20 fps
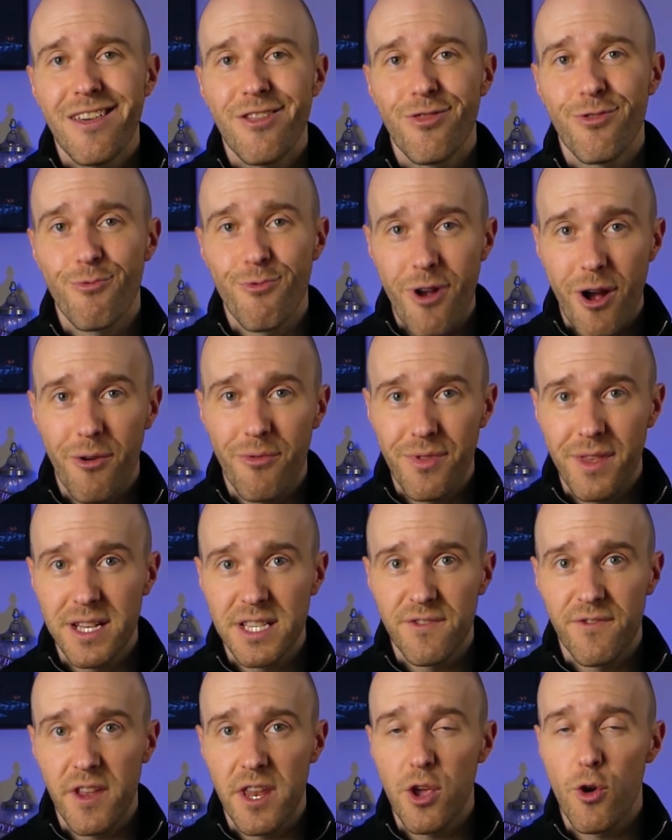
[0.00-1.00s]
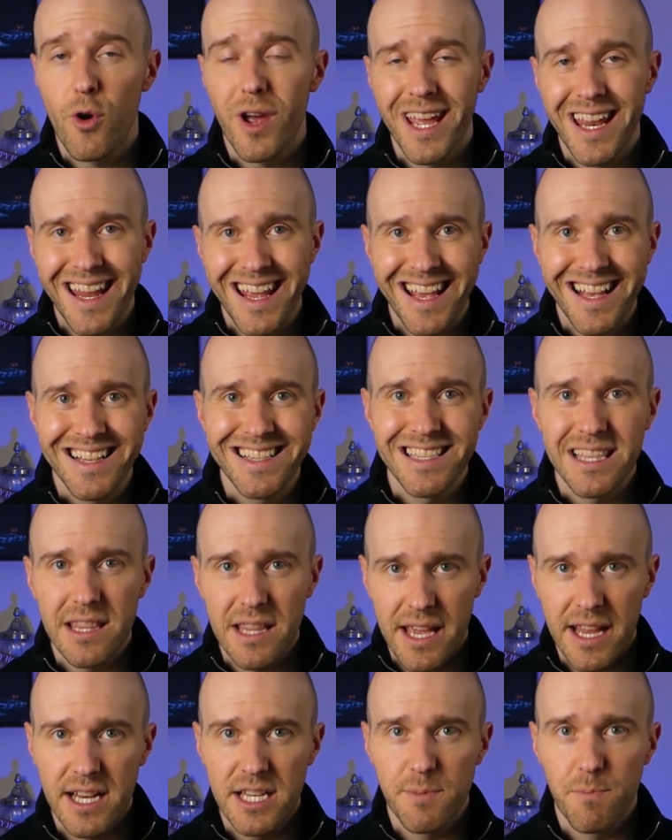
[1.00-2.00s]
throughout this video, it is
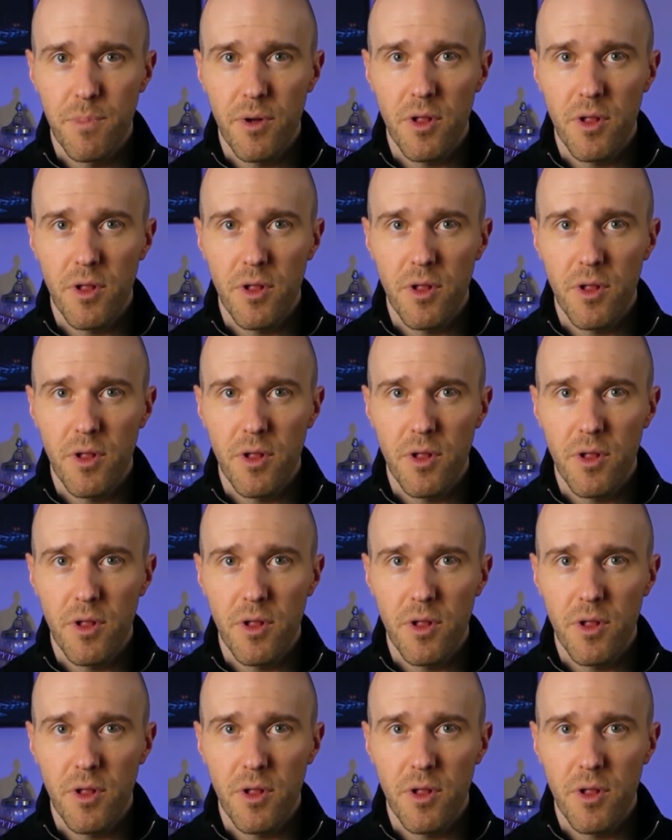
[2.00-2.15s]
linked